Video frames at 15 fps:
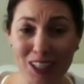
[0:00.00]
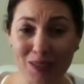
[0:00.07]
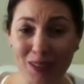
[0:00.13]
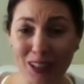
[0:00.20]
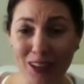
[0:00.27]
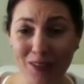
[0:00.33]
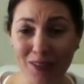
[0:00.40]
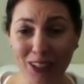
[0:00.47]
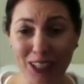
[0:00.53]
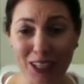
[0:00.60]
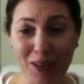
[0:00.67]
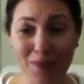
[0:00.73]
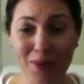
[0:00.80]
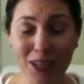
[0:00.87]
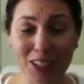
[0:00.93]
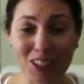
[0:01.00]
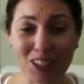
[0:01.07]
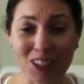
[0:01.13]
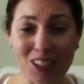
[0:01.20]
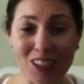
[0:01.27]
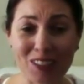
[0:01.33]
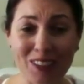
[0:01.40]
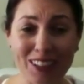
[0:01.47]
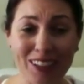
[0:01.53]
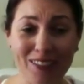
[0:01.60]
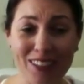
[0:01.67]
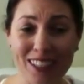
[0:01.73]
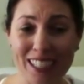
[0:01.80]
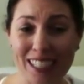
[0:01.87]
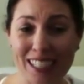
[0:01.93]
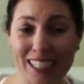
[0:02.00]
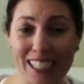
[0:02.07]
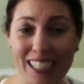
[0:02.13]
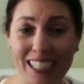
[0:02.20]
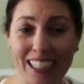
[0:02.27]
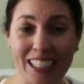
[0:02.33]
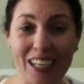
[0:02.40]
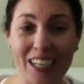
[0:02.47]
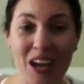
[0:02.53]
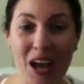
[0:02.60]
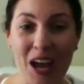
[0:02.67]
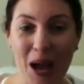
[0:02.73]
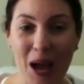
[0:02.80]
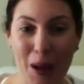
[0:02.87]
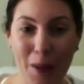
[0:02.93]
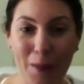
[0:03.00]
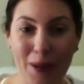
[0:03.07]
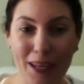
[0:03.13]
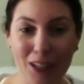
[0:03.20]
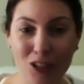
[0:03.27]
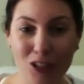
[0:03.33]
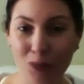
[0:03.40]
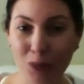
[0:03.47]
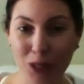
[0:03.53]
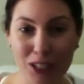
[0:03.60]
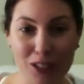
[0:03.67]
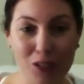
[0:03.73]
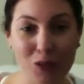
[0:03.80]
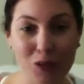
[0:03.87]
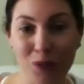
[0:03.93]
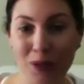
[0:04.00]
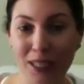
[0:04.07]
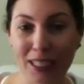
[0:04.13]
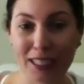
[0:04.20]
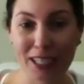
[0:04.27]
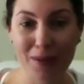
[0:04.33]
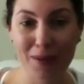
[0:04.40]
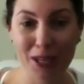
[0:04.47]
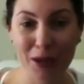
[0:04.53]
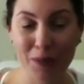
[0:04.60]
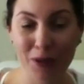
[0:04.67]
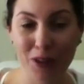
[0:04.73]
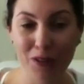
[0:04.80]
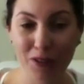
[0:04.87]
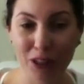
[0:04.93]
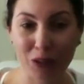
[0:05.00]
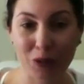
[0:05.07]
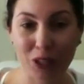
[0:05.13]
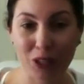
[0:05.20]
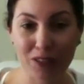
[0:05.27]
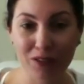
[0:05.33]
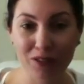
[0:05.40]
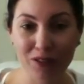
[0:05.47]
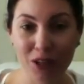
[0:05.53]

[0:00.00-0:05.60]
We love looking at pictures. We love assisting and just brainstorming and coming up with fun, creative,